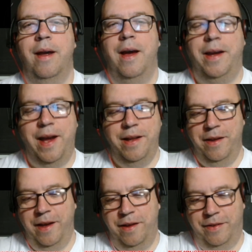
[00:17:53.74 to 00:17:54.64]
Again,
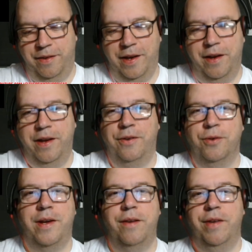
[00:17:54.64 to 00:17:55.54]
it's, you know, you're
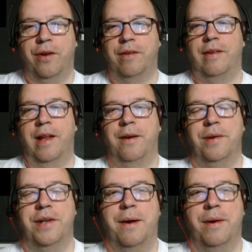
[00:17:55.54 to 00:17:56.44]
talking the doctor's
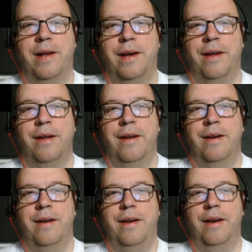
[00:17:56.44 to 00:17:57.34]
language now, aren't you?
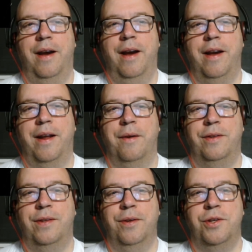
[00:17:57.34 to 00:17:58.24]
You know,
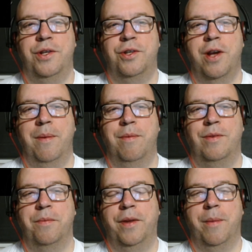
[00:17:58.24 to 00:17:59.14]
as soon as you show him
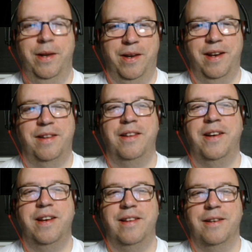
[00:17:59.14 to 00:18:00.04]
something, I mean, look at his
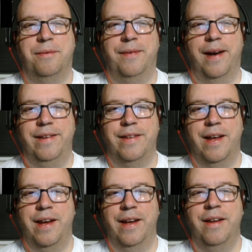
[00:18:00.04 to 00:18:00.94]
little face
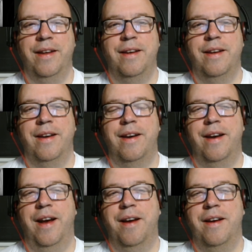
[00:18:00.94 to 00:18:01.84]
there.
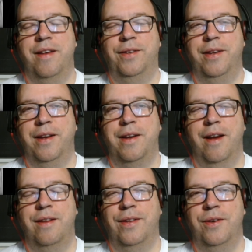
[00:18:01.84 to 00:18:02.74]
As
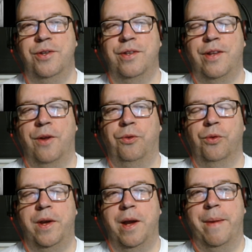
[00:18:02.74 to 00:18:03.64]
soon as you start
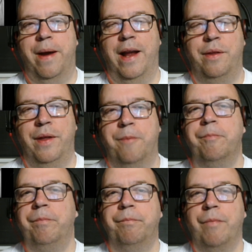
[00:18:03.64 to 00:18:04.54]
talking anything
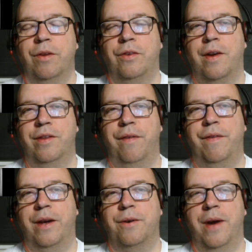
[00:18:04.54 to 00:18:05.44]

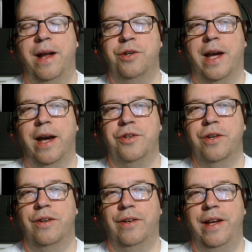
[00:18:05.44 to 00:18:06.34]
scientific or
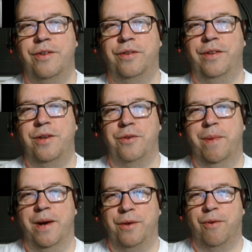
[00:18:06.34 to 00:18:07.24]
educational, he just
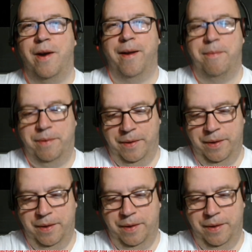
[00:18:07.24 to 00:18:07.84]
perked right up.